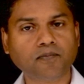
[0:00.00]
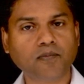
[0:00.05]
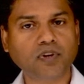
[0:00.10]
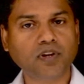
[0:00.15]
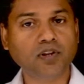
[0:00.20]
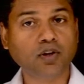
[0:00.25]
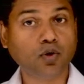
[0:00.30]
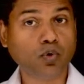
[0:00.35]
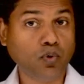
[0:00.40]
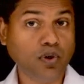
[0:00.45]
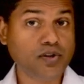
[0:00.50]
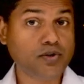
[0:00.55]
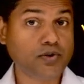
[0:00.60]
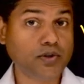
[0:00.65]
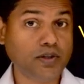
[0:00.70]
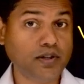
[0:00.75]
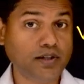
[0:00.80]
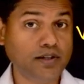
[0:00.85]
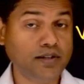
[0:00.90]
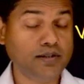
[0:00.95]
the
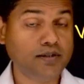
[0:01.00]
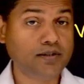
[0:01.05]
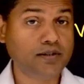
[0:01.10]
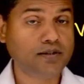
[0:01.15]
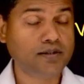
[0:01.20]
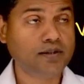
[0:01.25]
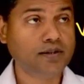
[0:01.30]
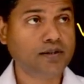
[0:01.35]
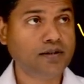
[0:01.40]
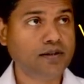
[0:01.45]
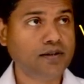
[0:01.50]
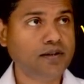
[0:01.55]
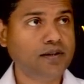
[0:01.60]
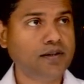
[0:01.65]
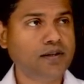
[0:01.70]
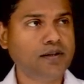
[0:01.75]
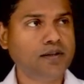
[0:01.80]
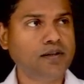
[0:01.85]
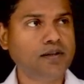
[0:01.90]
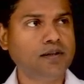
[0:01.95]
question is
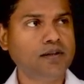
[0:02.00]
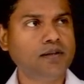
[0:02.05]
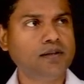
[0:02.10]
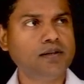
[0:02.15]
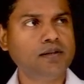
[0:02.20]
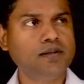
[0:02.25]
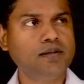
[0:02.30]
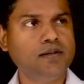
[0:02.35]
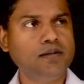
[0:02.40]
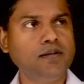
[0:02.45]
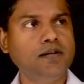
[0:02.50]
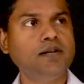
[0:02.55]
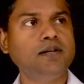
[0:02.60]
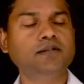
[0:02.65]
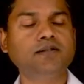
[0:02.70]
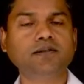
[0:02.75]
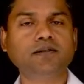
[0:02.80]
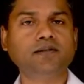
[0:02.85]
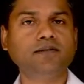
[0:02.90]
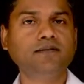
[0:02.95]

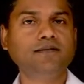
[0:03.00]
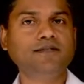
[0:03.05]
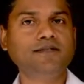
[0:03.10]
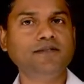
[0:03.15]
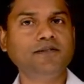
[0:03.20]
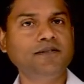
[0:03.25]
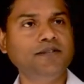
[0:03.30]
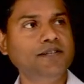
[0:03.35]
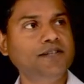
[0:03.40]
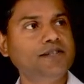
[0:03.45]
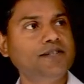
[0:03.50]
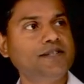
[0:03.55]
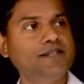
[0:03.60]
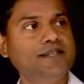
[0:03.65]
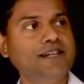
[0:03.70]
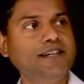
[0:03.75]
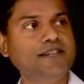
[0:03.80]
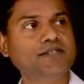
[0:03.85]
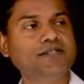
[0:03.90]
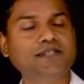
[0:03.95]
does this
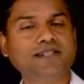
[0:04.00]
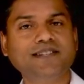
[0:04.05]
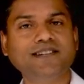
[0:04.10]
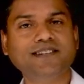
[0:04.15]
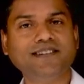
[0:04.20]
test